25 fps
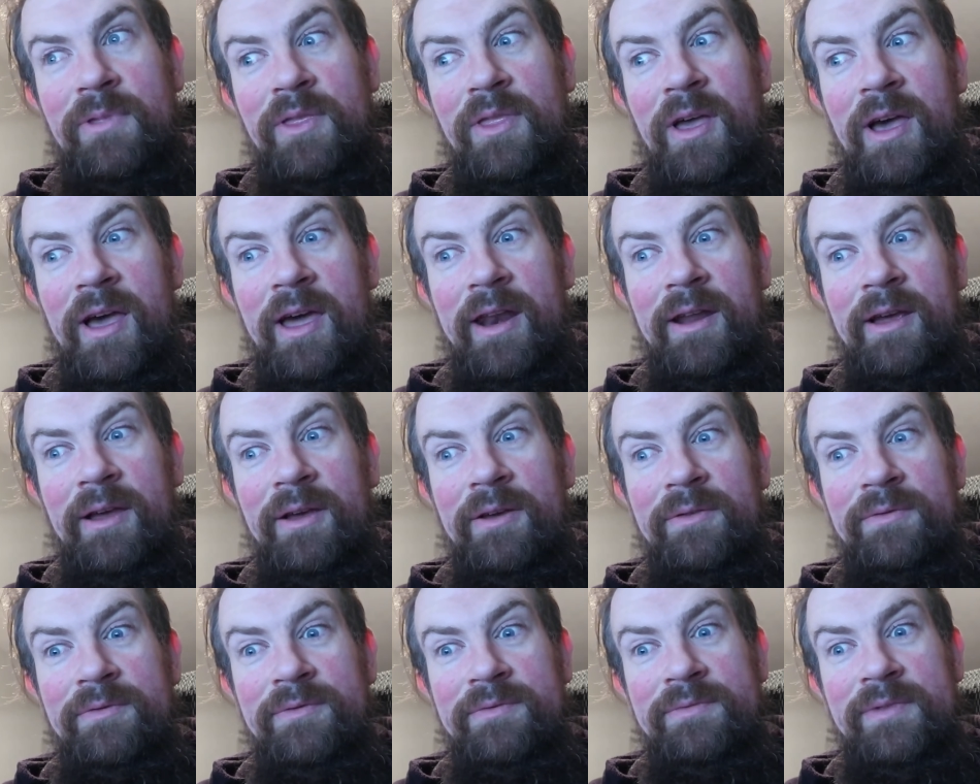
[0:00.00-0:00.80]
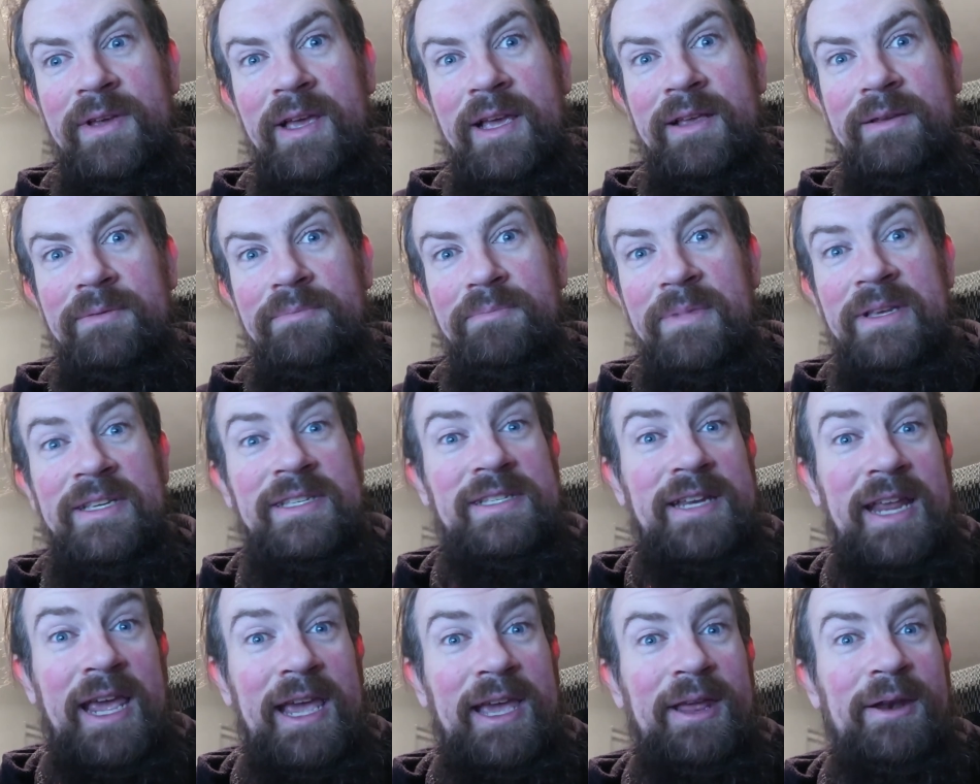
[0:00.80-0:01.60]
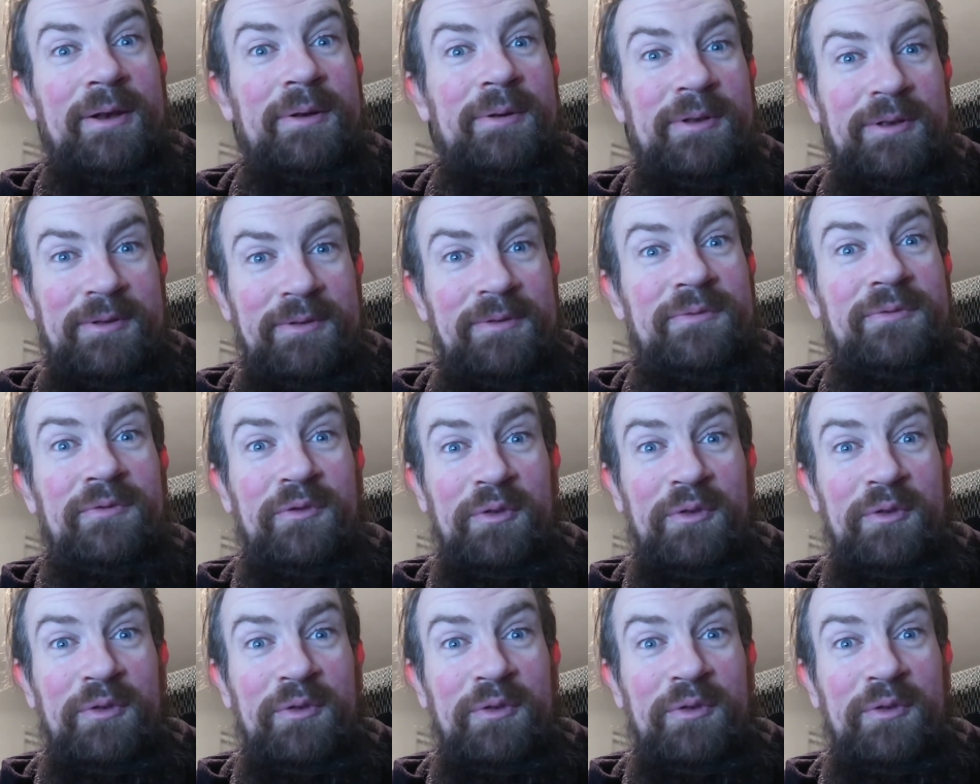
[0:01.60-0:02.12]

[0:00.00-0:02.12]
thought of uh, mistaken